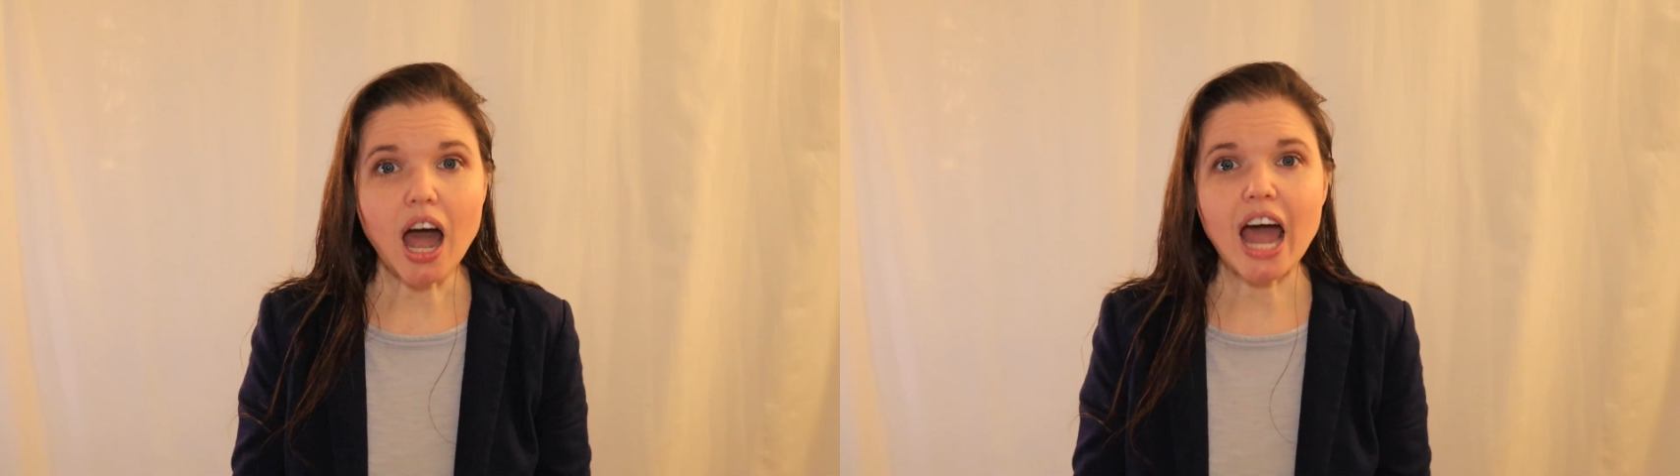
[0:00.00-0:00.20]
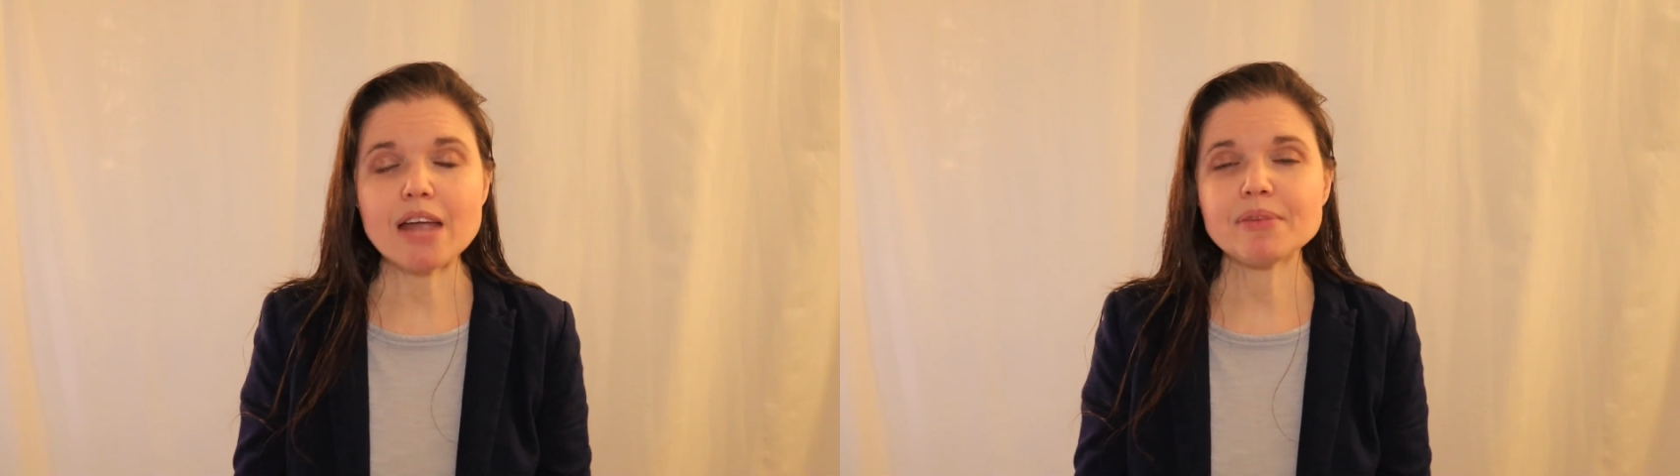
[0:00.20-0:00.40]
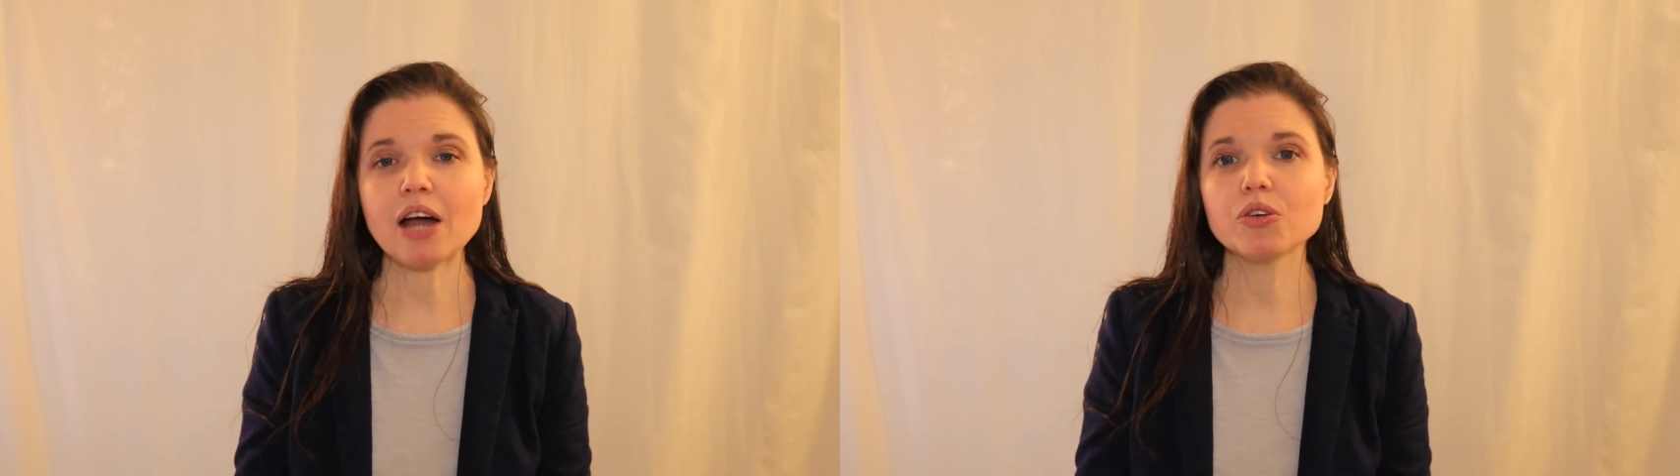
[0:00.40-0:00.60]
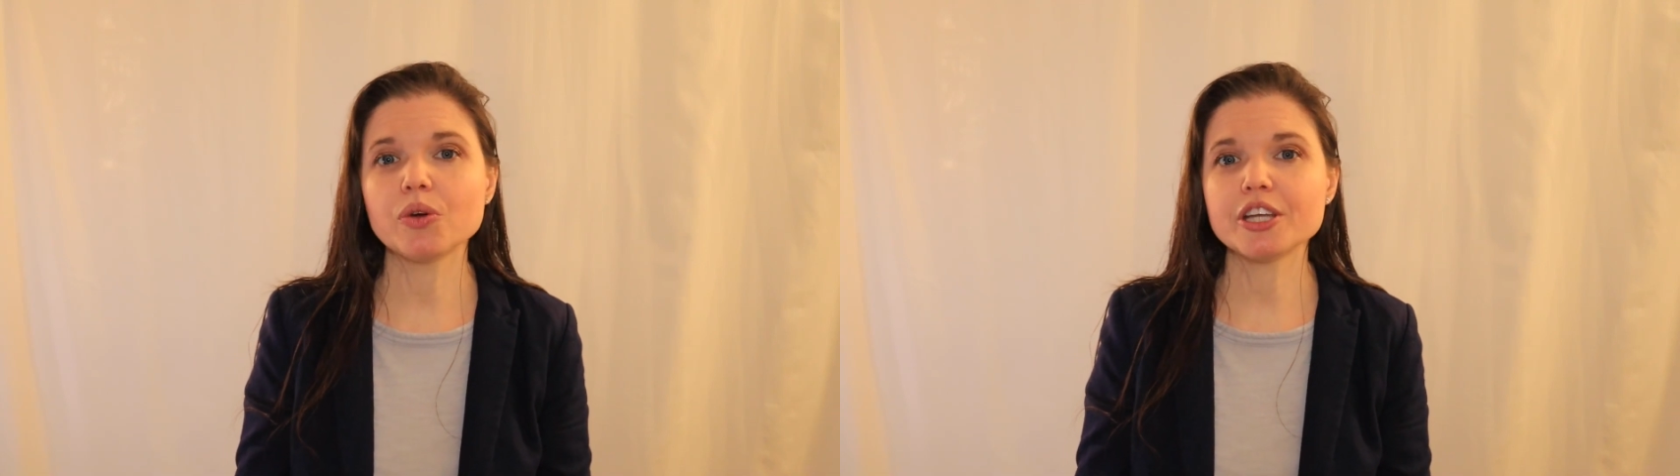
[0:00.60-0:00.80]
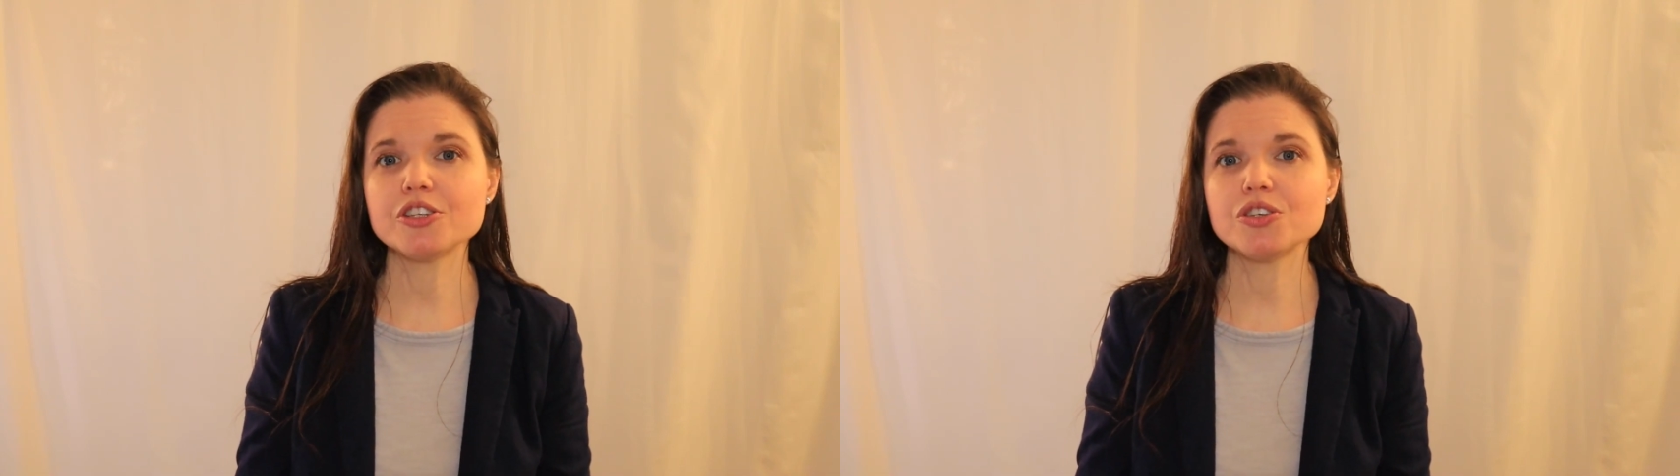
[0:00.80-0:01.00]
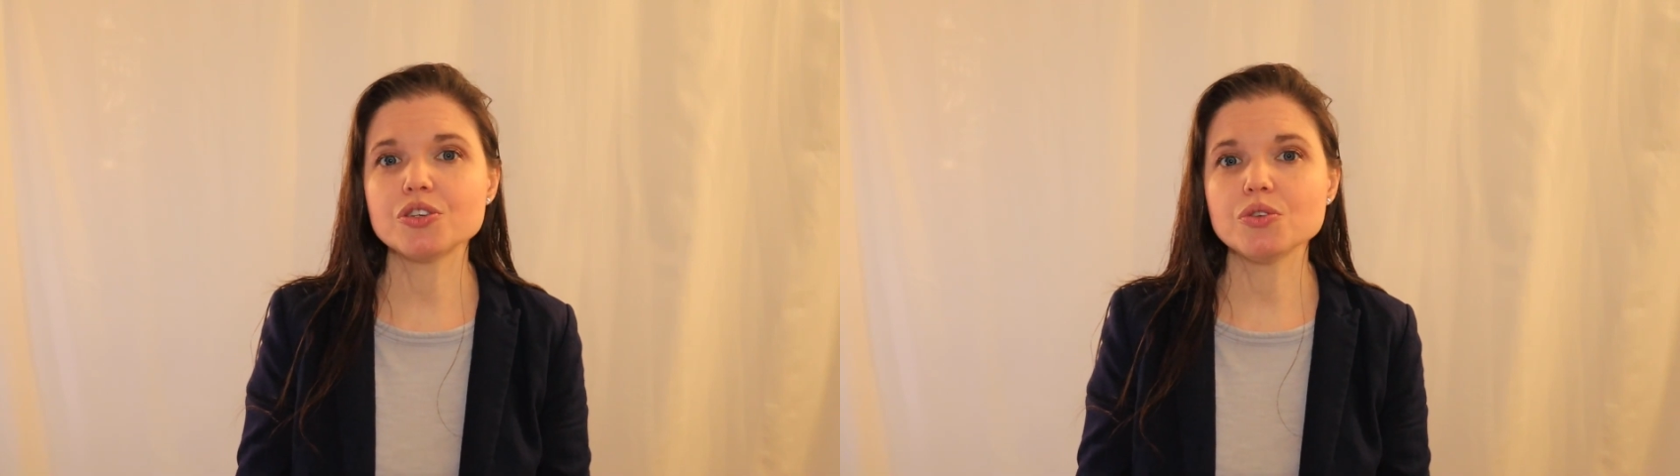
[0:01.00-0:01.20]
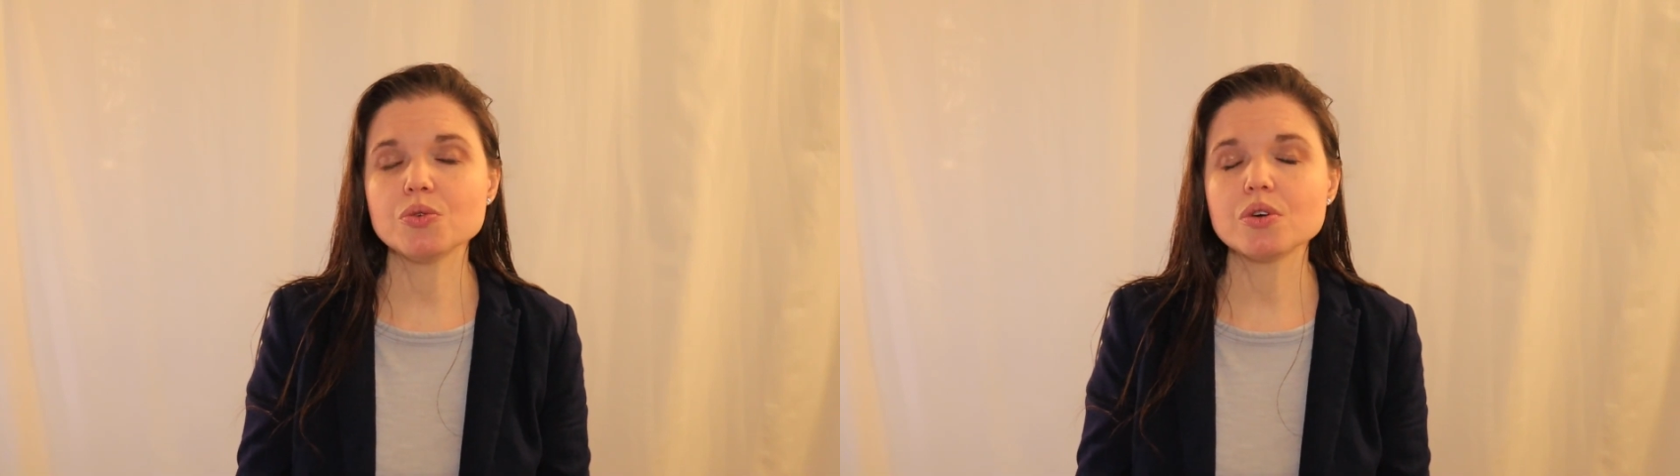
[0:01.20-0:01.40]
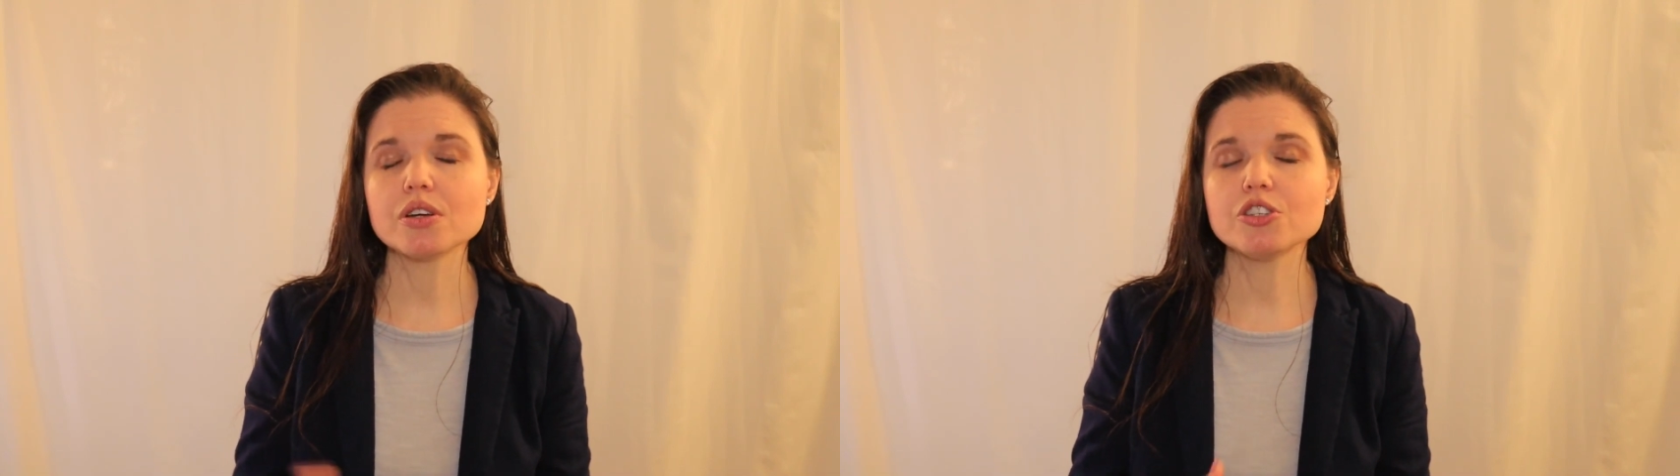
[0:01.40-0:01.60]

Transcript: I'm now going to